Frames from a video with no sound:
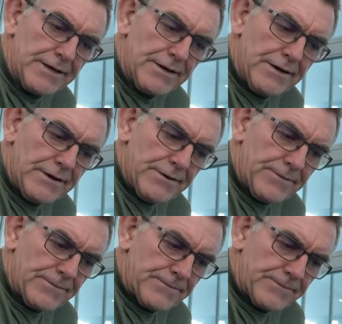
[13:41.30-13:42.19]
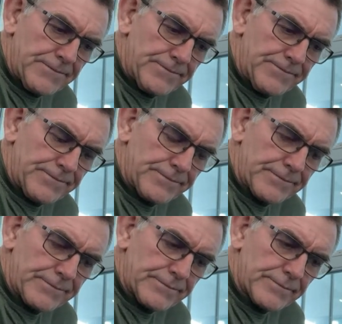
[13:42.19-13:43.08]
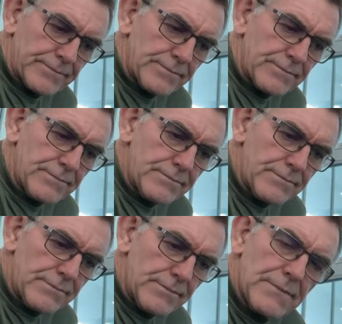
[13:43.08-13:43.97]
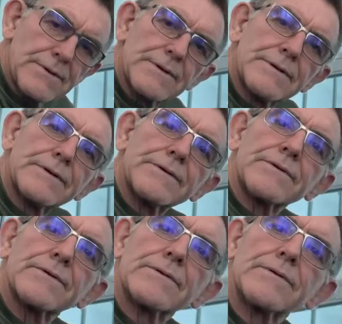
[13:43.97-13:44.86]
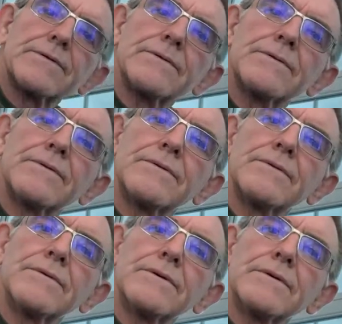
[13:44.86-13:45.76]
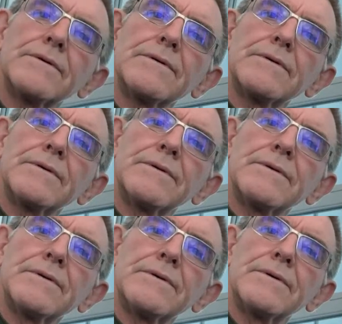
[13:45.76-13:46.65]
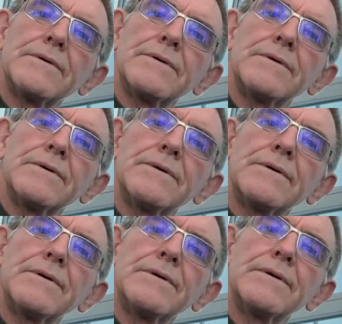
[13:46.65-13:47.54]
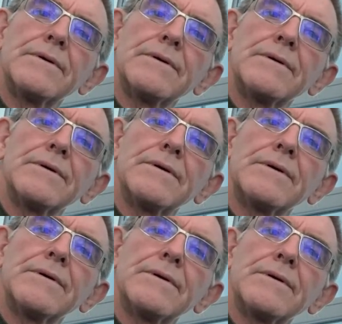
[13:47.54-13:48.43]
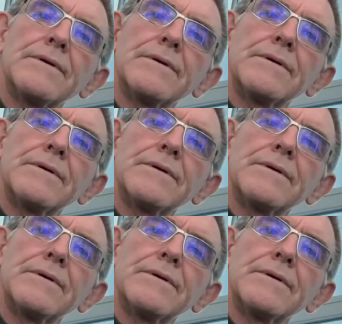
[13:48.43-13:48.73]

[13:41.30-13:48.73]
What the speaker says: (not speaking)